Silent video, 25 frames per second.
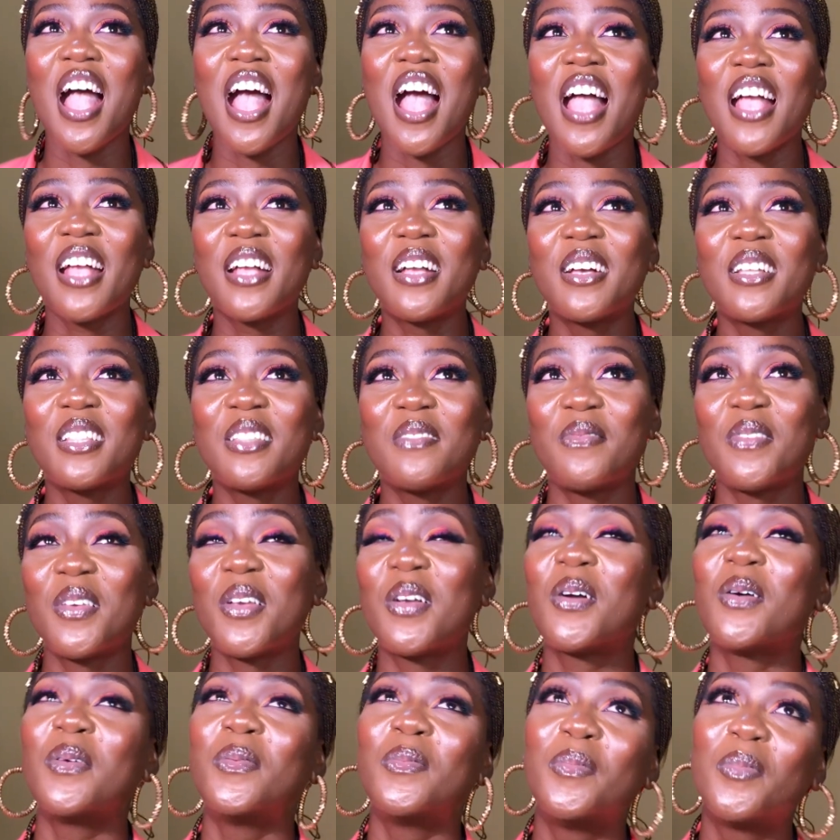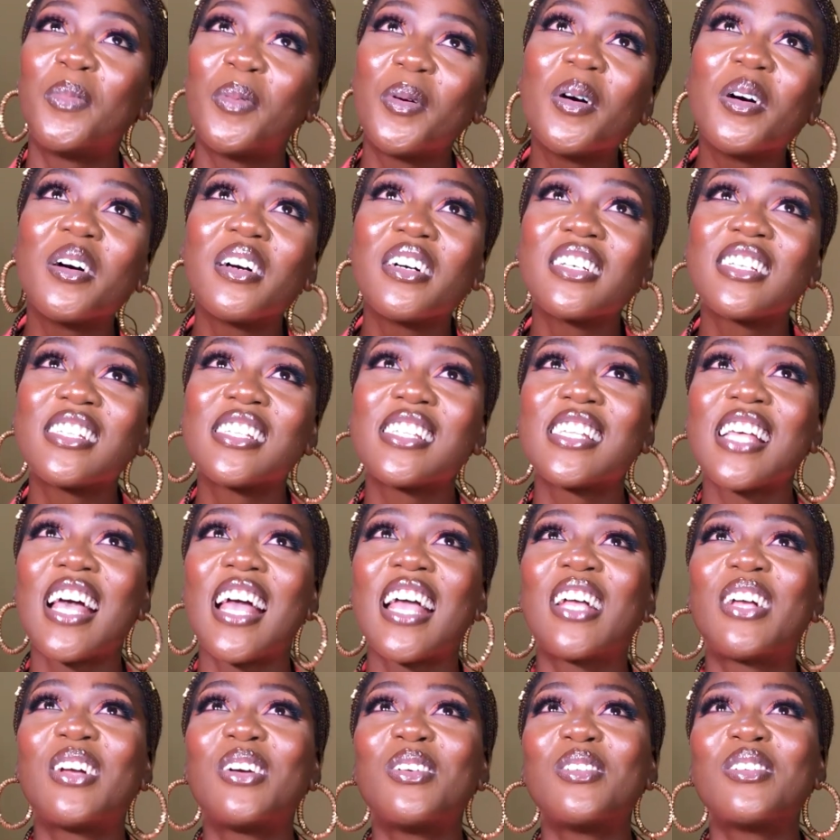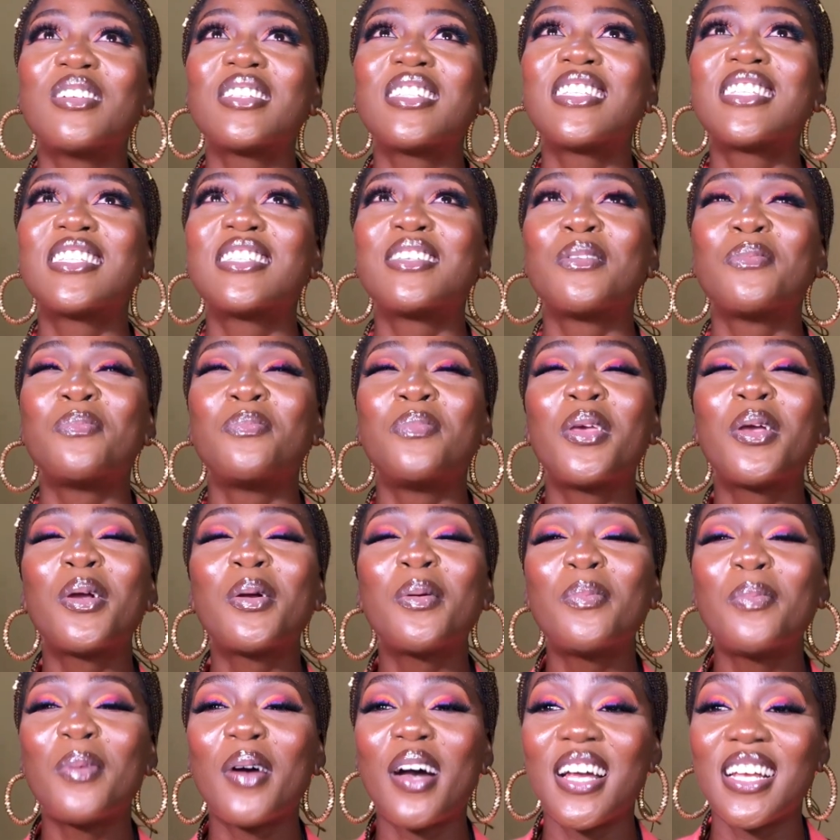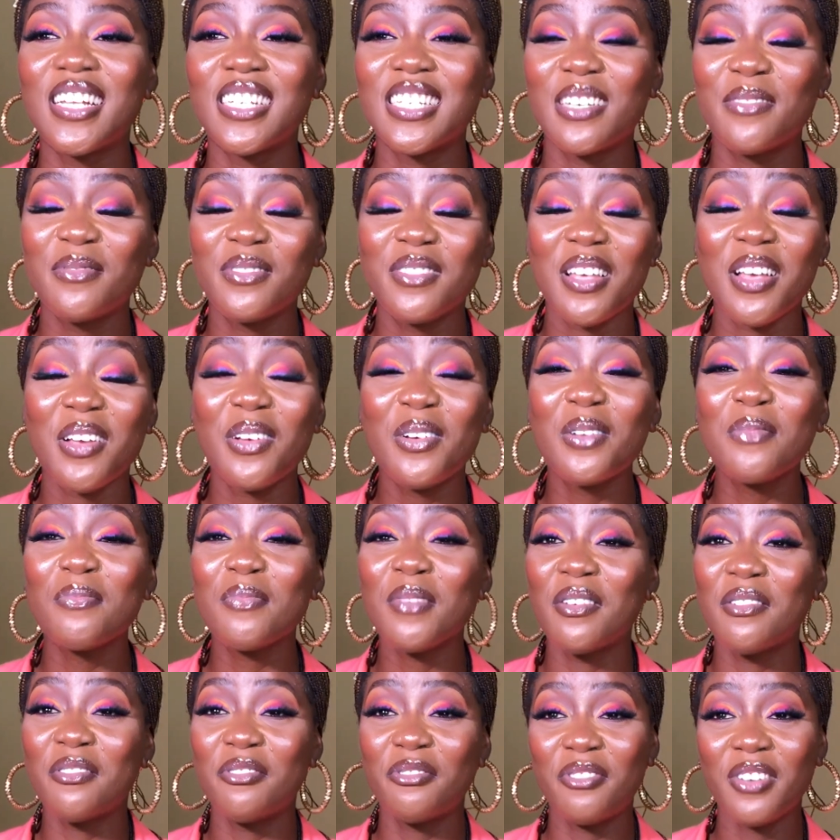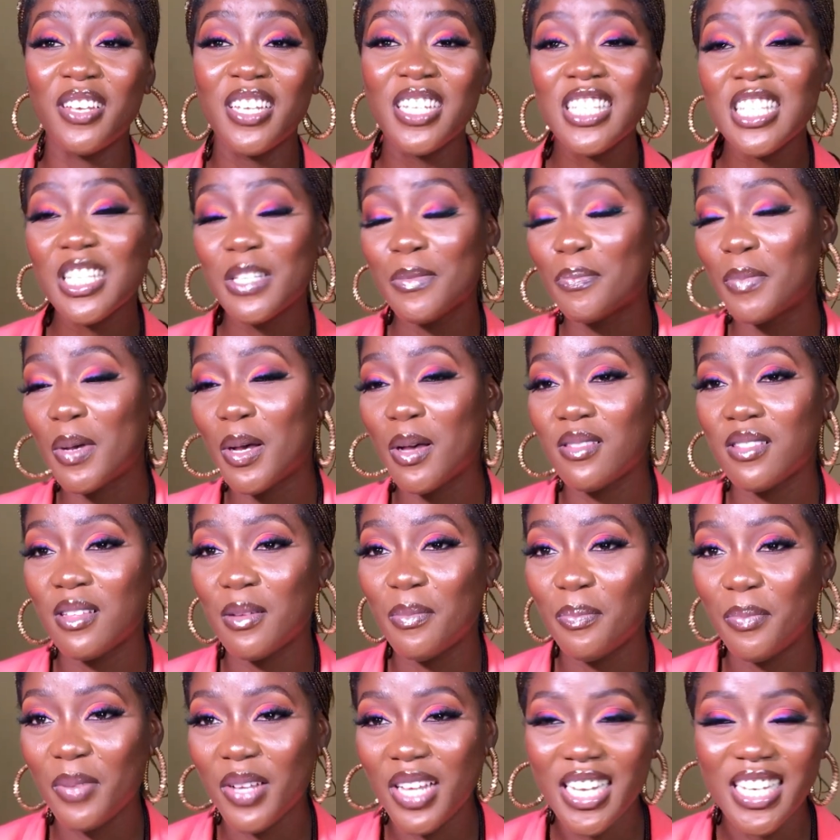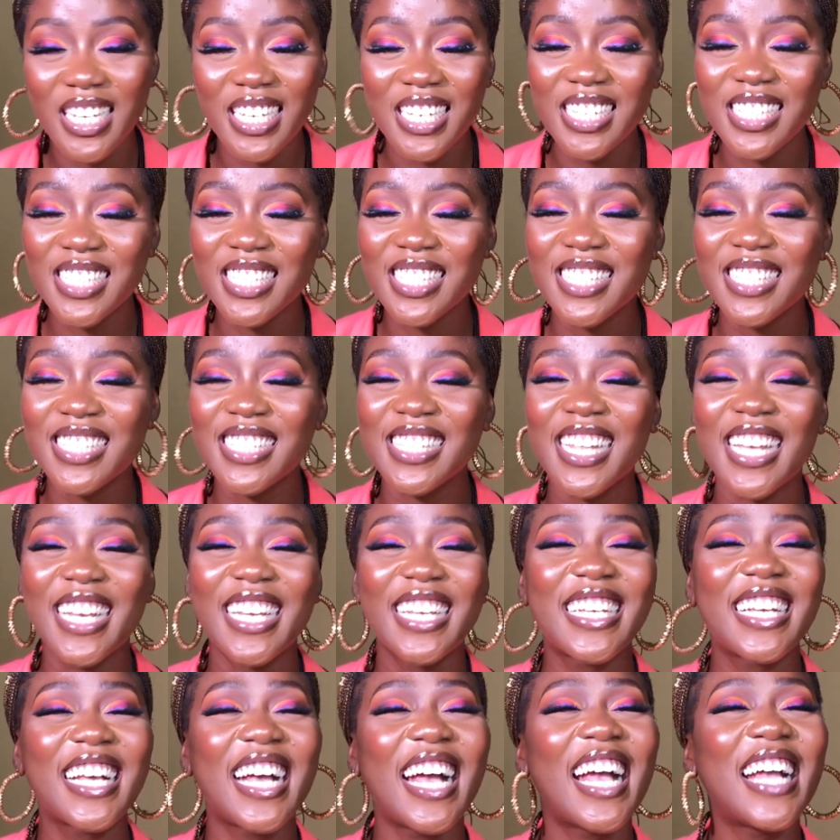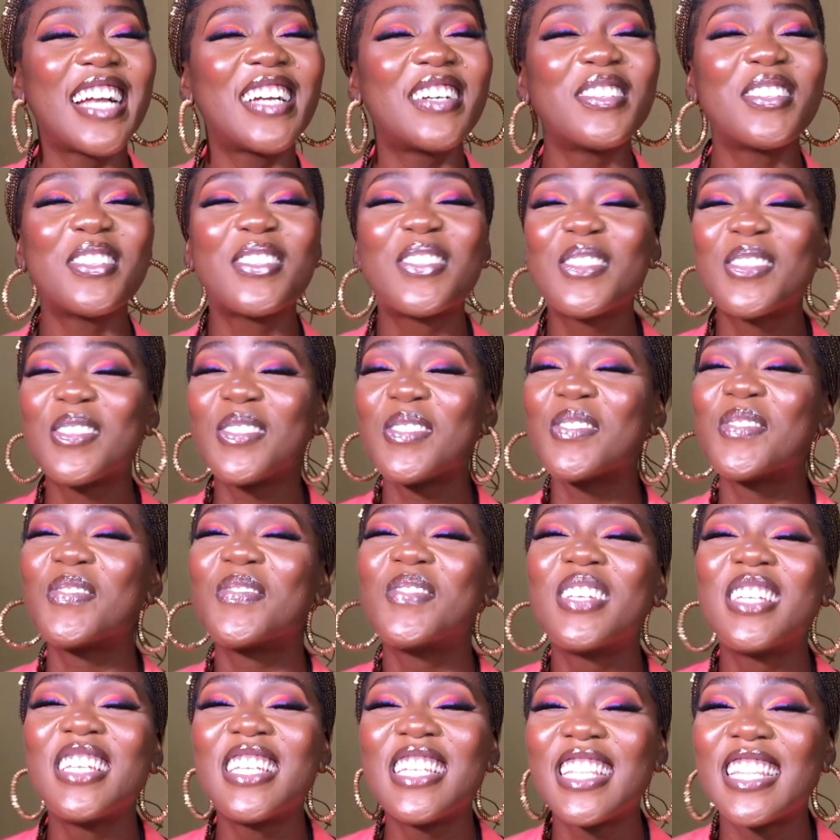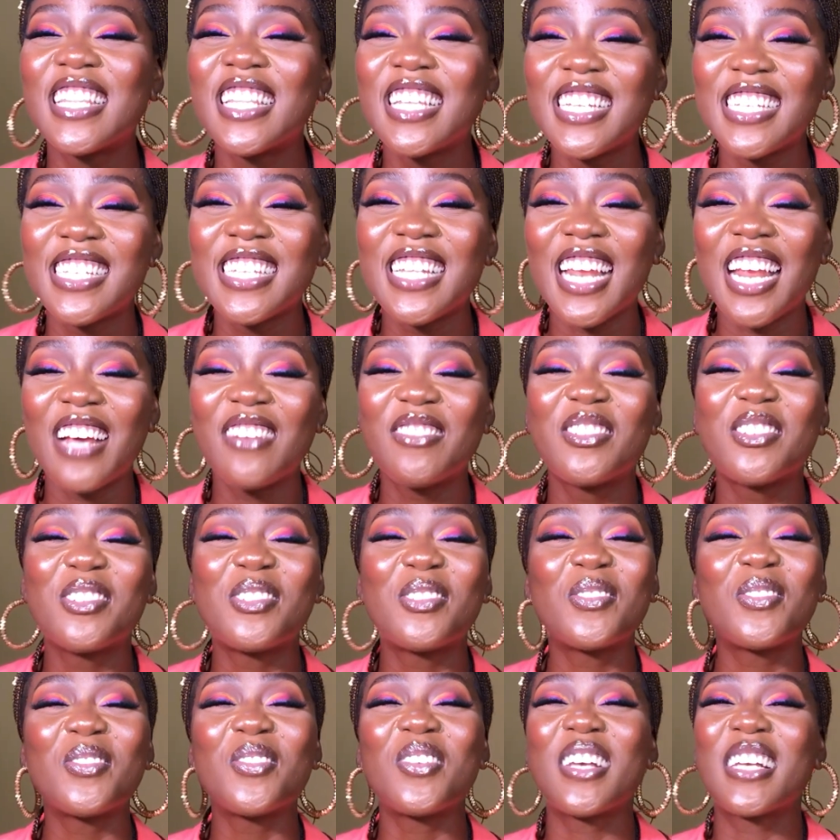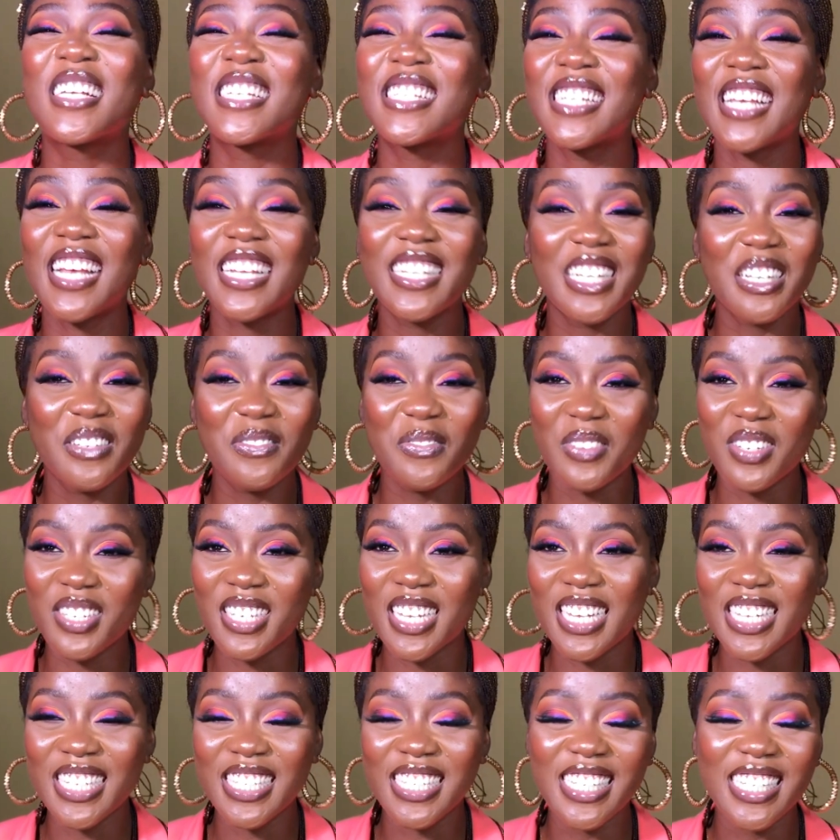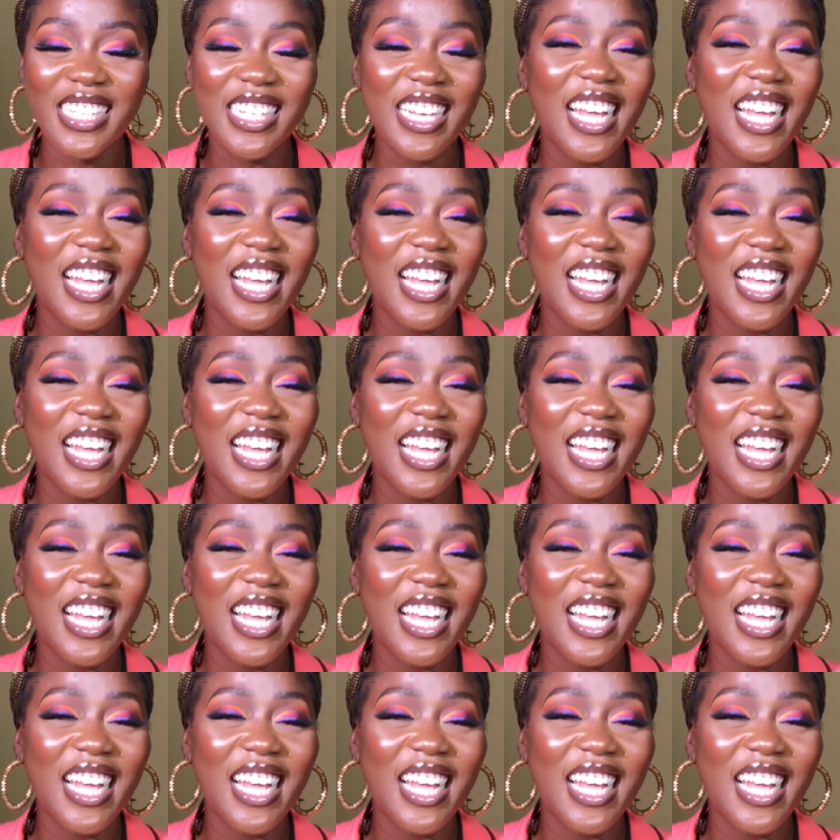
I got the makeup box. I got some makeup items. I got my first powder palette. Like I got so many things that I was so excited for that day.